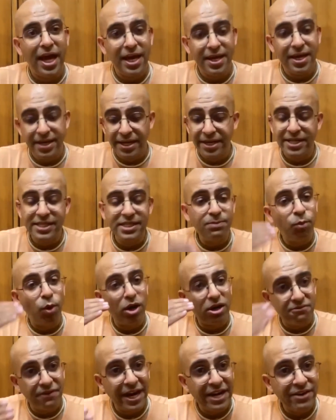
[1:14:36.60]
And it is a
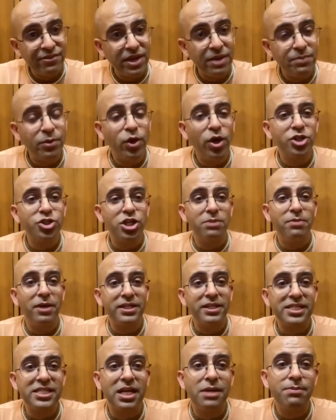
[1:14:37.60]
bona fide way because
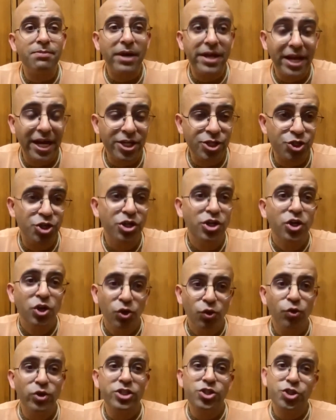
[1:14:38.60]
Srila Bhakti Sam Maharaj,
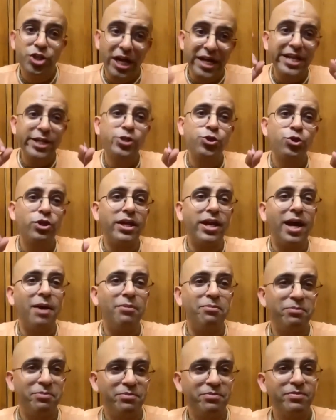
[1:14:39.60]
who is chanting Shuddha
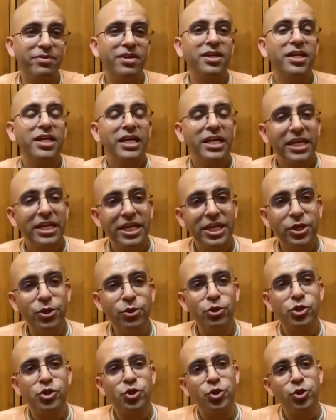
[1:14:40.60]
Nam, he
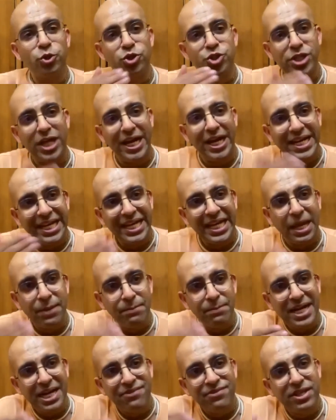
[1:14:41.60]
used to do chanting
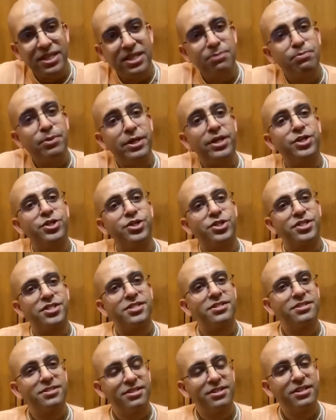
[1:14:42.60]
embedded with
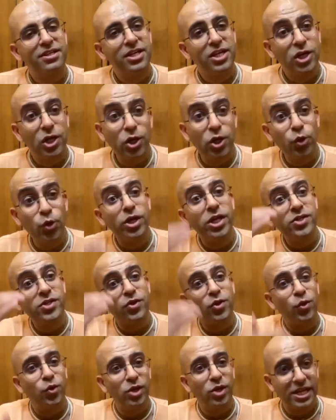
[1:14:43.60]
prayers,
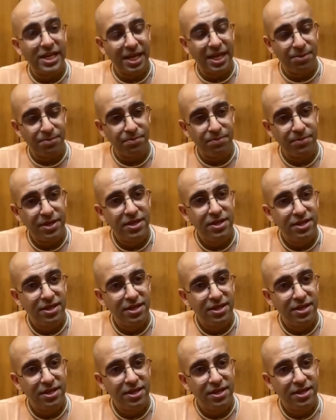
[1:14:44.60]
glories of the holy name.